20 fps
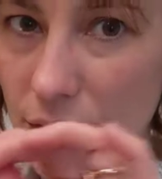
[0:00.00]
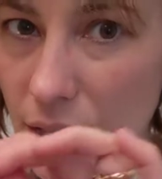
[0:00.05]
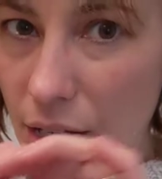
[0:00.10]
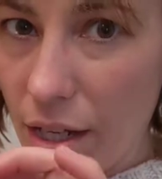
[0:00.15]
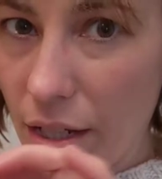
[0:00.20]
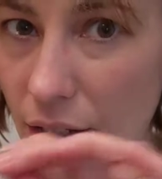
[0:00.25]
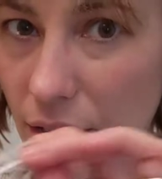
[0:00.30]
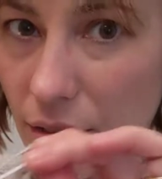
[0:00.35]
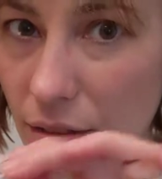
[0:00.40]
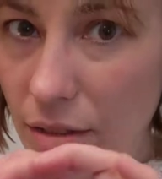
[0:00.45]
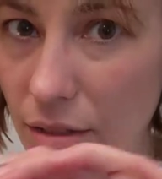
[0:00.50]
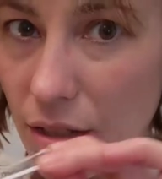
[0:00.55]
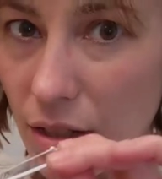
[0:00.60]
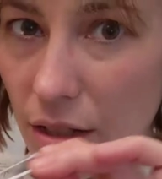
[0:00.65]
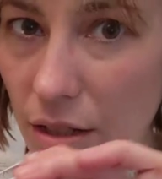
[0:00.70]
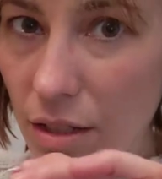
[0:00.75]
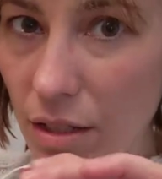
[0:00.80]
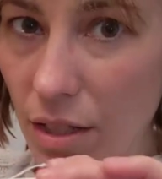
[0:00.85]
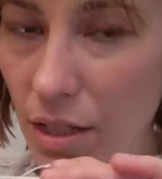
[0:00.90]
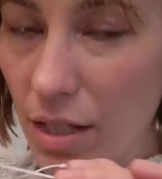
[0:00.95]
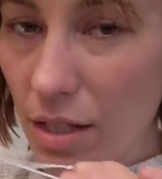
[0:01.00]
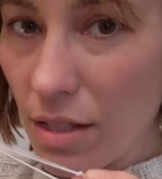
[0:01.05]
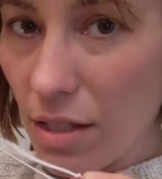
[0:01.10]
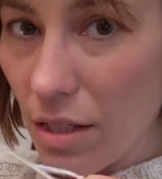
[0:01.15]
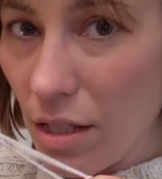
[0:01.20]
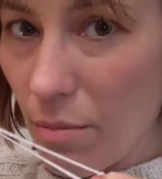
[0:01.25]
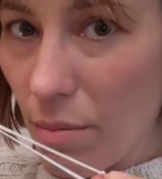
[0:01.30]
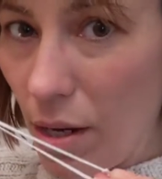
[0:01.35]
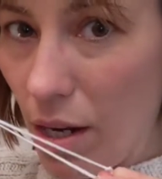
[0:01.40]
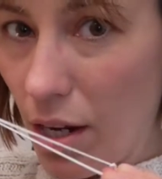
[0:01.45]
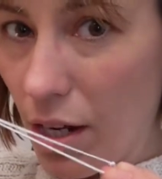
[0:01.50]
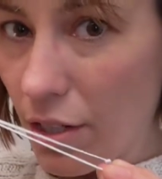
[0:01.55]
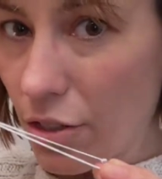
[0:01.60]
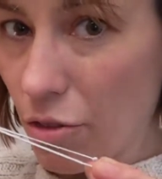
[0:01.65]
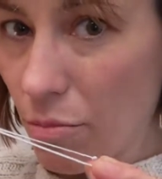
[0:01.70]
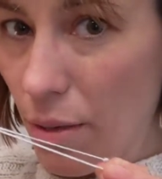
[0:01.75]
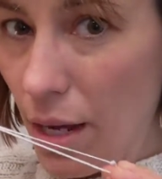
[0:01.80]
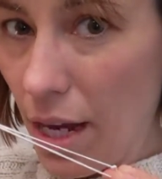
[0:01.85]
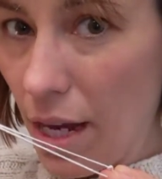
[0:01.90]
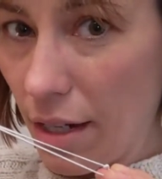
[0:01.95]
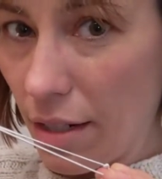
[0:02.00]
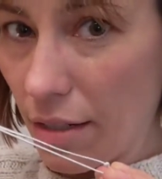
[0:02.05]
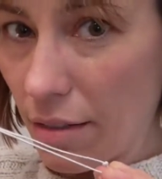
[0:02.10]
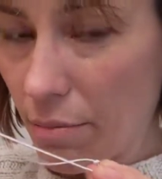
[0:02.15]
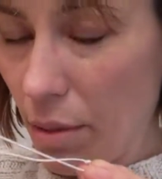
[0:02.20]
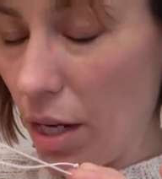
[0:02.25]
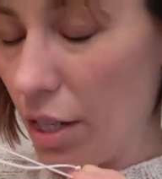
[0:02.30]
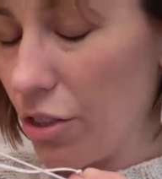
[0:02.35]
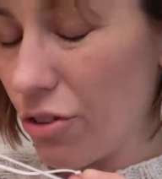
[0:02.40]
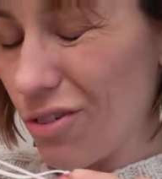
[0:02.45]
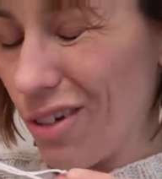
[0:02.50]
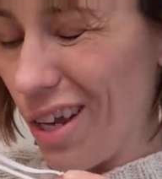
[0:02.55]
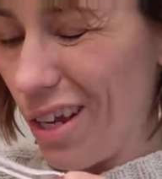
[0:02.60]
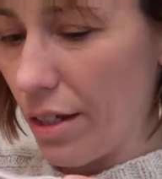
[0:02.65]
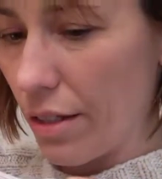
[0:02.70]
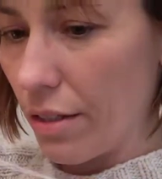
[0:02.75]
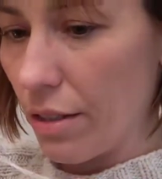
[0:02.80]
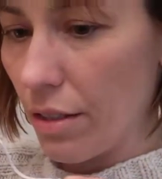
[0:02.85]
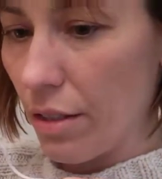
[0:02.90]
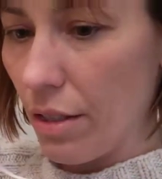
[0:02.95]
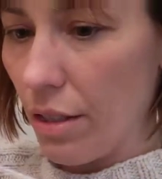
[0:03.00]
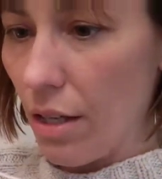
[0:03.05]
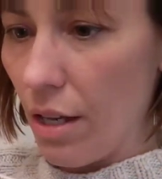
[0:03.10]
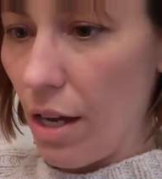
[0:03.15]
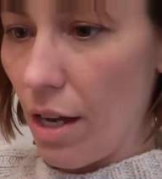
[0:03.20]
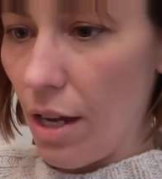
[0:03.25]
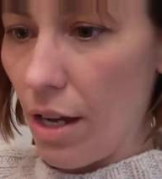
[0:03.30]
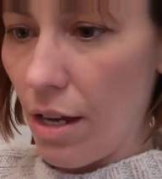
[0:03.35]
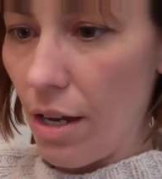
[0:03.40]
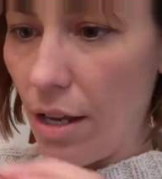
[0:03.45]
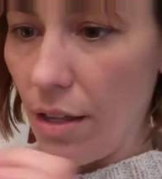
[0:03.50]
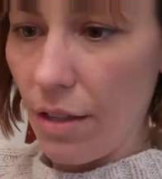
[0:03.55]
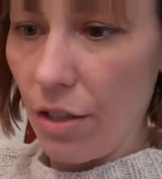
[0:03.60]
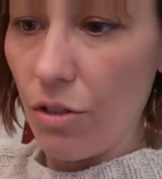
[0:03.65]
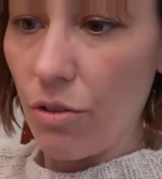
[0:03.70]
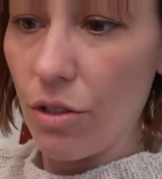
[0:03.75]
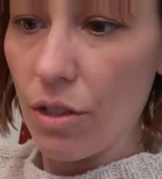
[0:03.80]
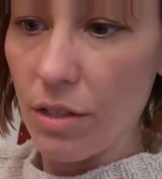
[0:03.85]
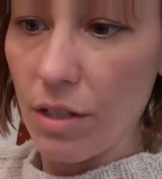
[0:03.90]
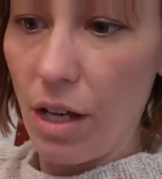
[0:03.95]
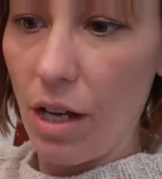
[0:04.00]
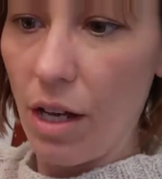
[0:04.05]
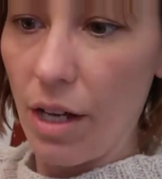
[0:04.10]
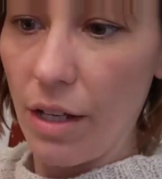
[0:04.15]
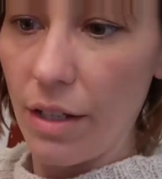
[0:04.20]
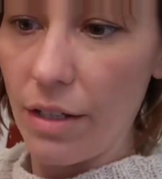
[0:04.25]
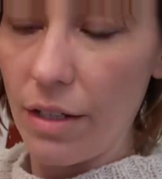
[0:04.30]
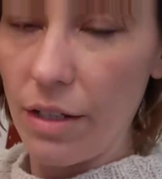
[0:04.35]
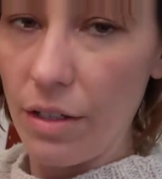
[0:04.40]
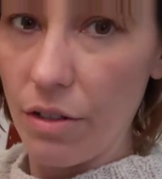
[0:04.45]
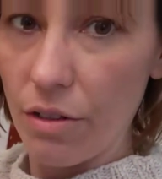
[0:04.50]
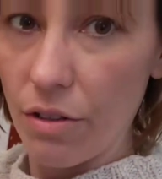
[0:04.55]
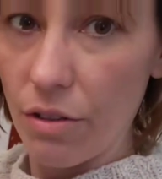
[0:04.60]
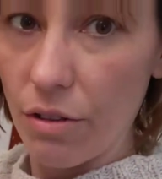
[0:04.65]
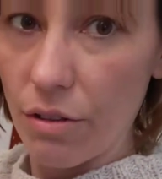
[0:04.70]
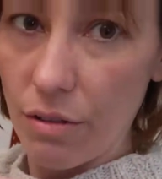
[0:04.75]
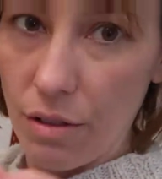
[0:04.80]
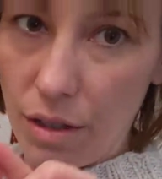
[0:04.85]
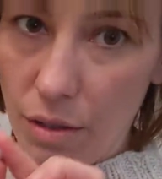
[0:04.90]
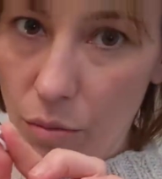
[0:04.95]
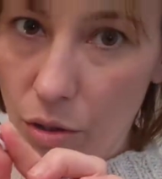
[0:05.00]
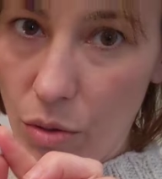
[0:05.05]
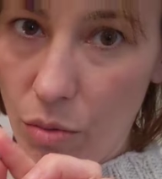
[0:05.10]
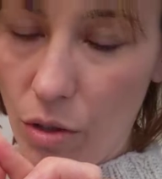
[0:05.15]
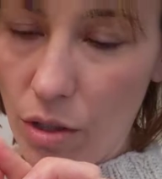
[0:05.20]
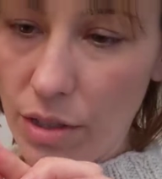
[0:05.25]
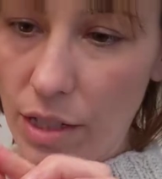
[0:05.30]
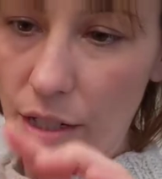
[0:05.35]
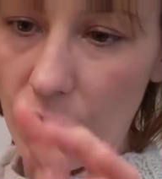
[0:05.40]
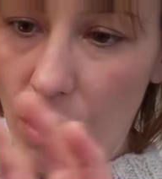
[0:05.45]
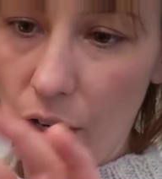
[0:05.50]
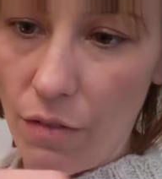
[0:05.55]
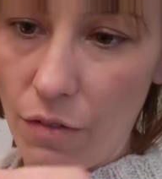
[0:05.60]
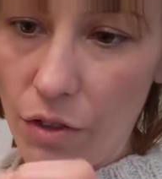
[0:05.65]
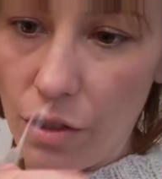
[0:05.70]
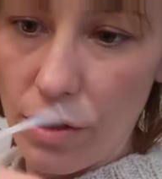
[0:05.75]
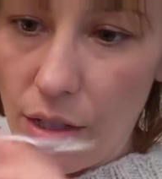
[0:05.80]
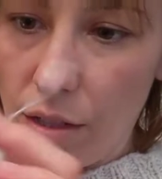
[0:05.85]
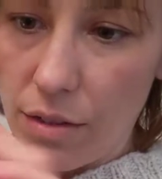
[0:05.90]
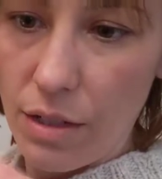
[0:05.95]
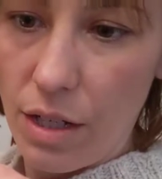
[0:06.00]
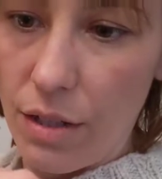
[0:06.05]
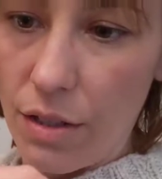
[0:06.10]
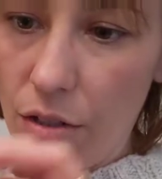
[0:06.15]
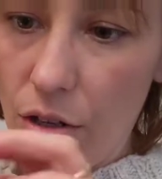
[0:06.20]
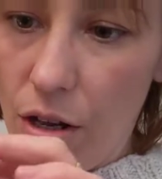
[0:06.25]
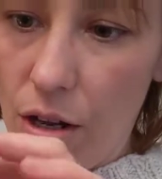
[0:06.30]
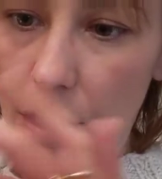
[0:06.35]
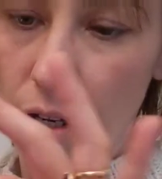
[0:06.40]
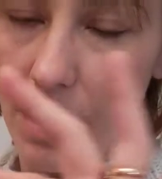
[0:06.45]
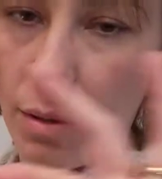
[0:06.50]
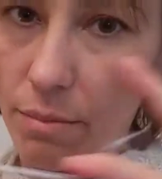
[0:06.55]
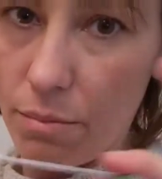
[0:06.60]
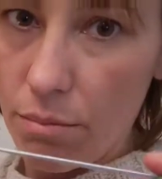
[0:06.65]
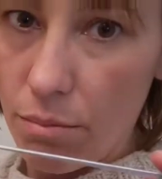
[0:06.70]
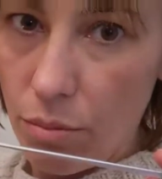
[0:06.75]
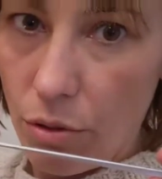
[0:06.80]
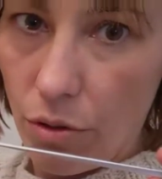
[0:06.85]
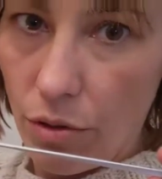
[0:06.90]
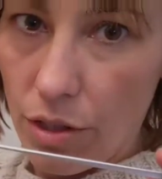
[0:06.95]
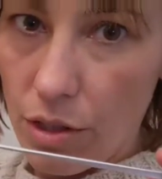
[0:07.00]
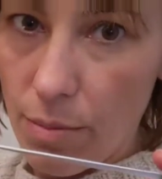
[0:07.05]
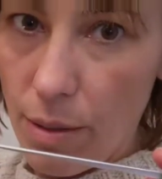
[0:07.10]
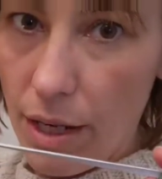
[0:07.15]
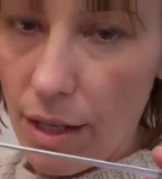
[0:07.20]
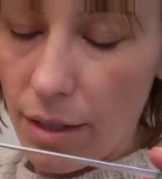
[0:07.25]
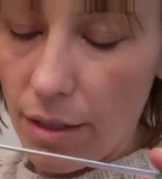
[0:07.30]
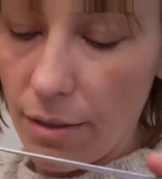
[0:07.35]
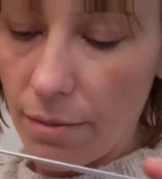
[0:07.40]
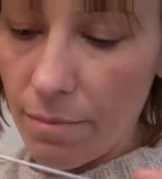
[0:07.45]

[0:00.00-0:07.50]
to tighten easily behind your back, behind your neck, and then you can tie it here, and then when you want to take it off, you just untie the knot and pull this back.